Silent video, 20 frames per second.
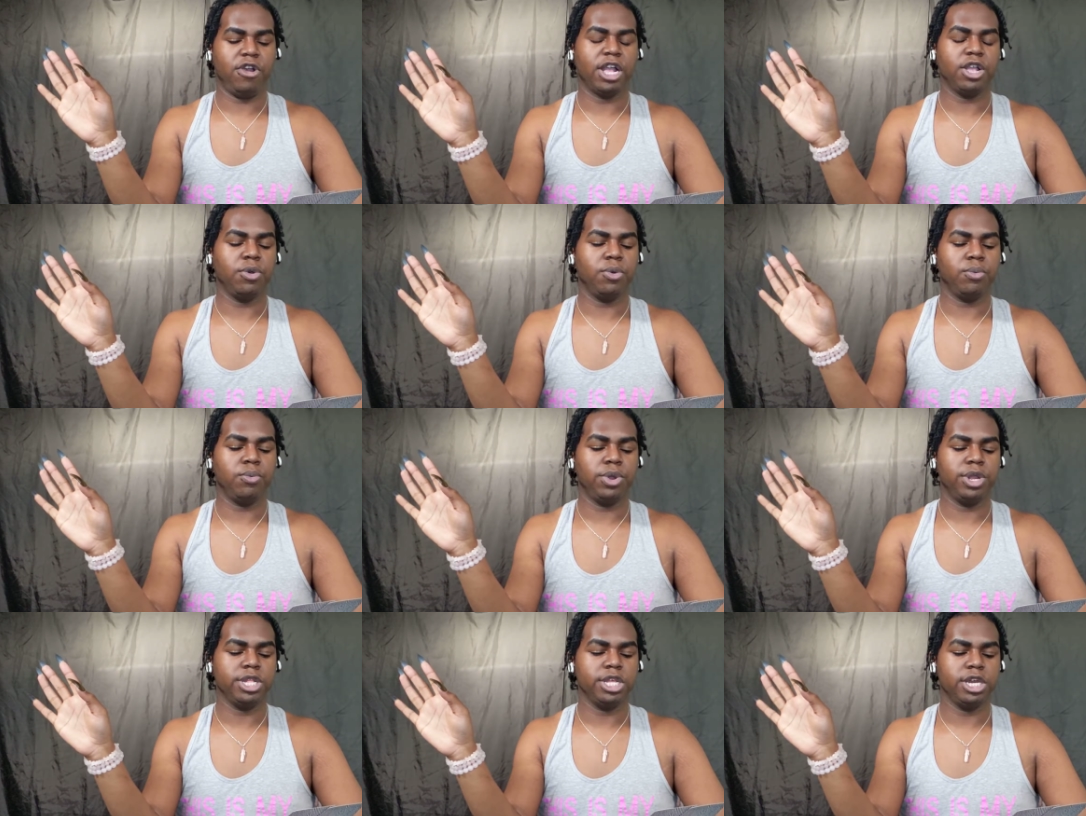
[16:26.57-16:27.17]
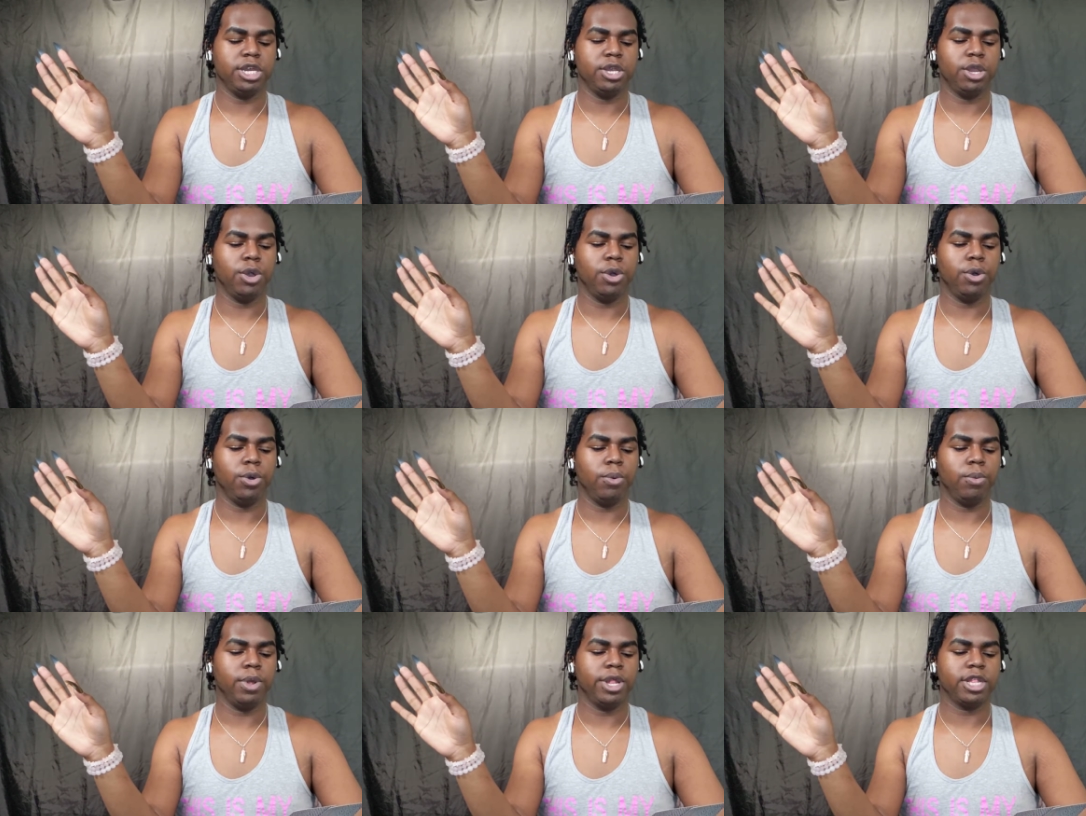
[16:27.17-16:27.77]
I don't really
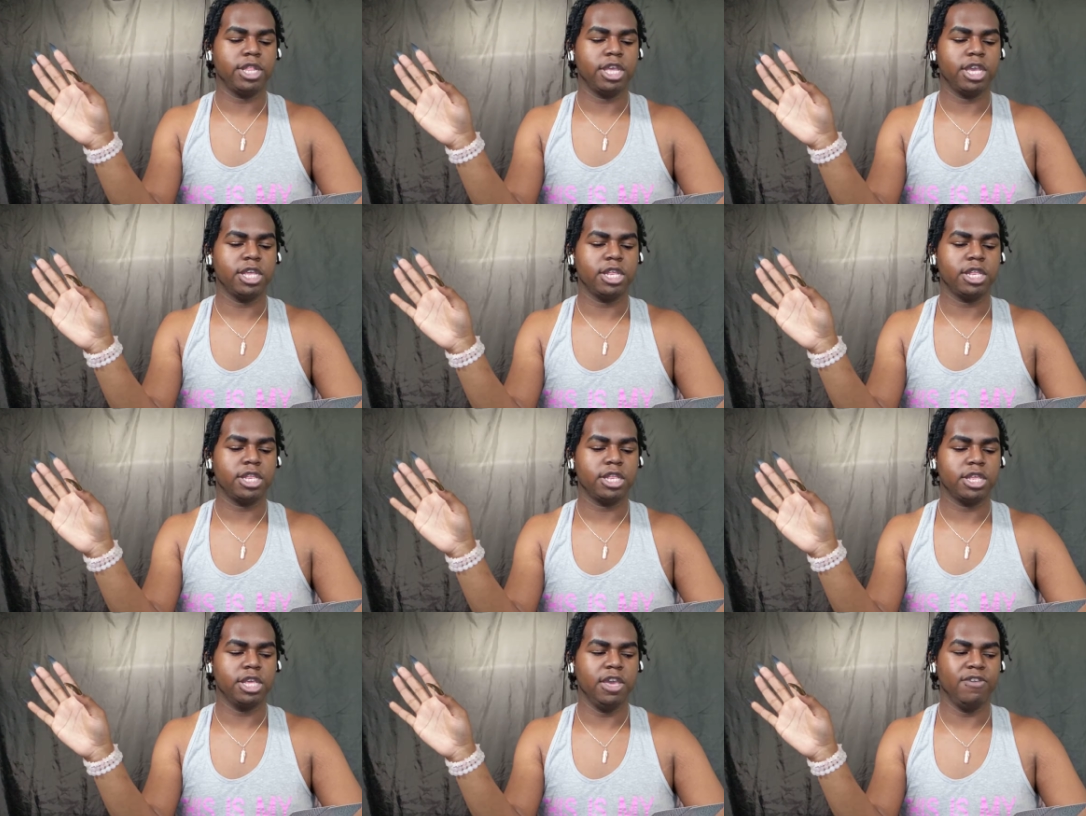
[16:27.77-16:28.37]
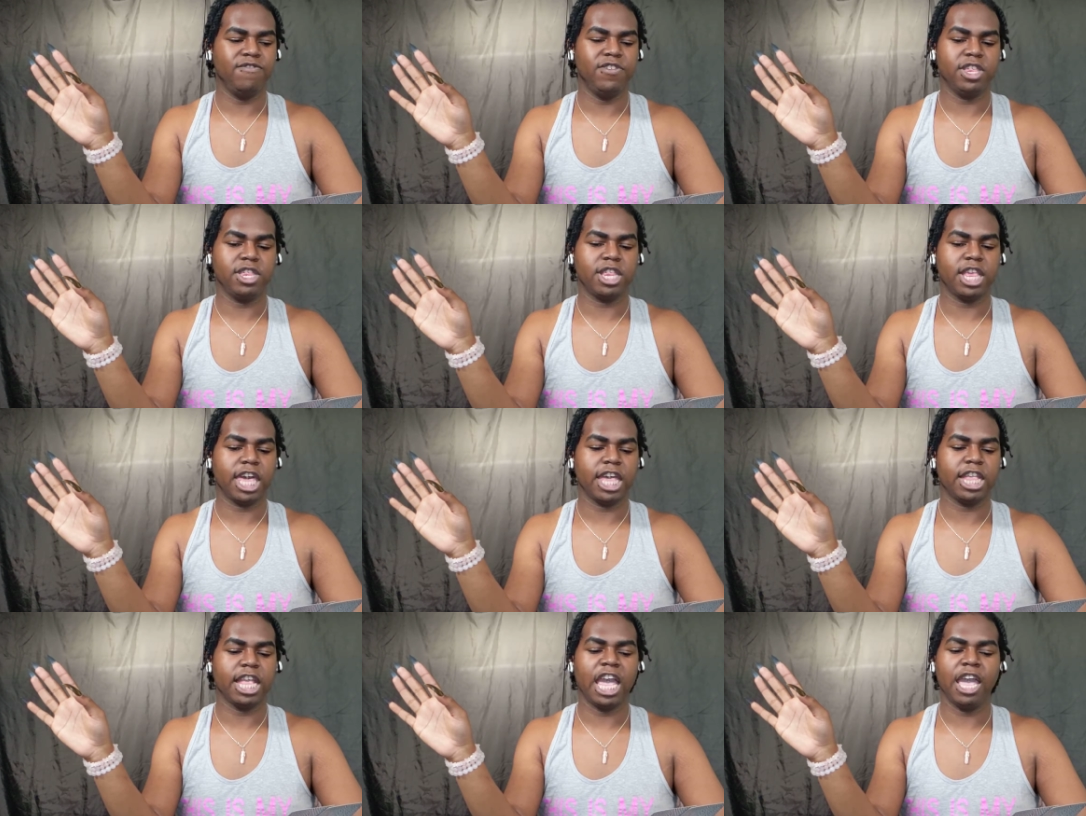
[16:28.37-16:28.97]
know what this is. this is
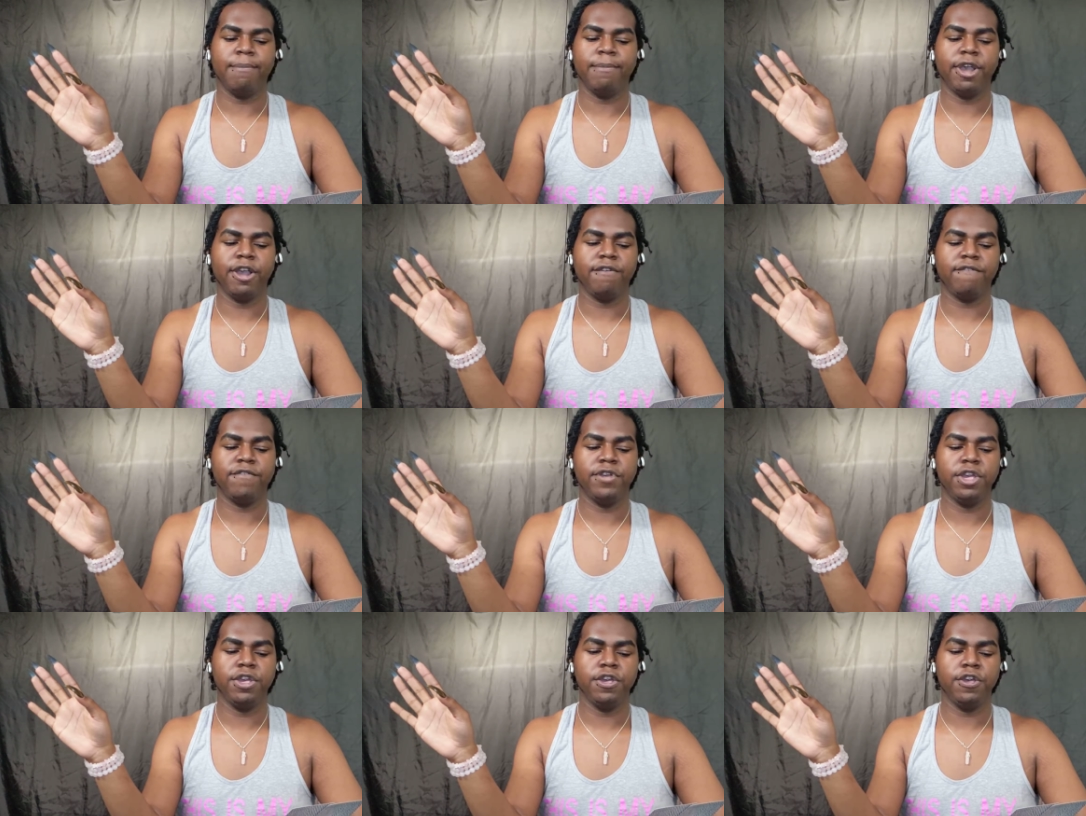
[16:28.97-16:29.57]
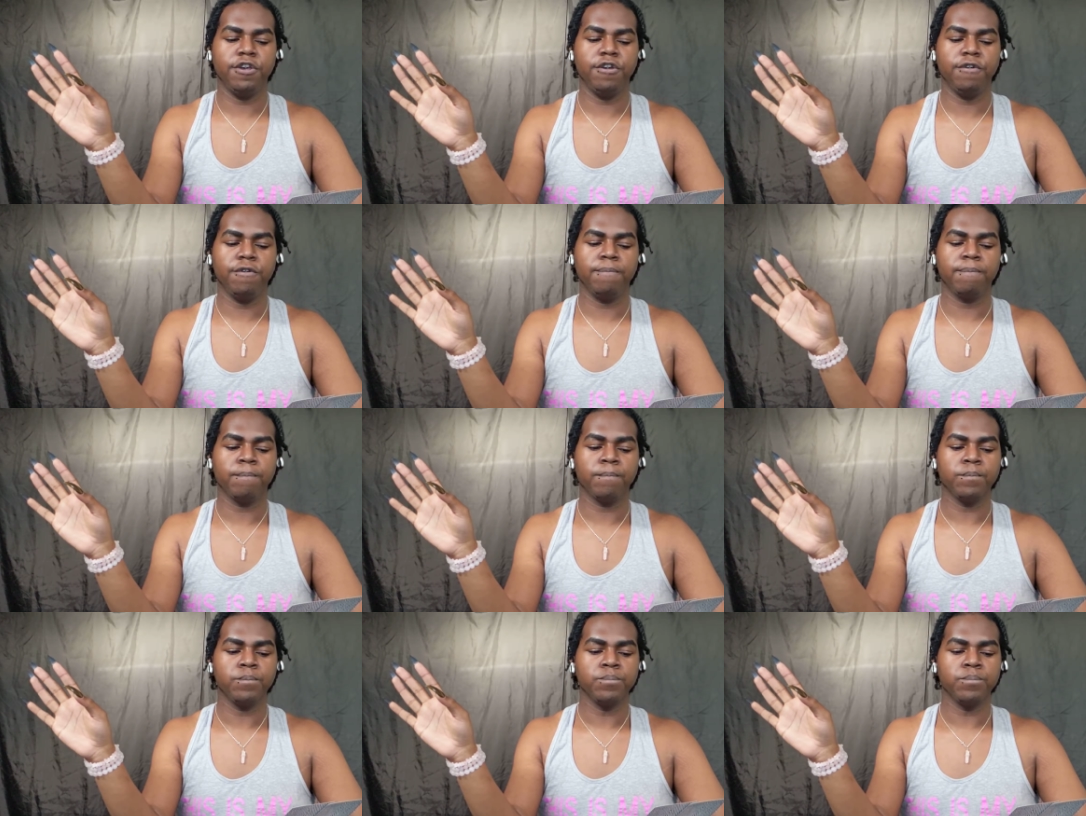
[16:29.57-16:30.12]
like a nightmare for you.